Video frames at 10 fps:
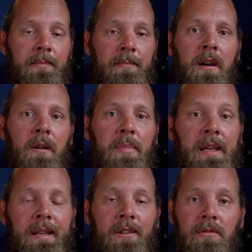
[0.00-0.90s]
They are
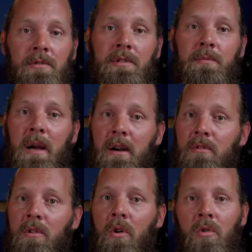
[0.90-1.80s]
being used to
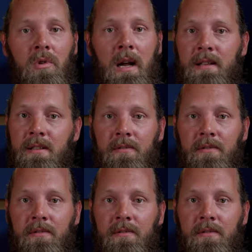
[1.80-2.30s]
power all kinds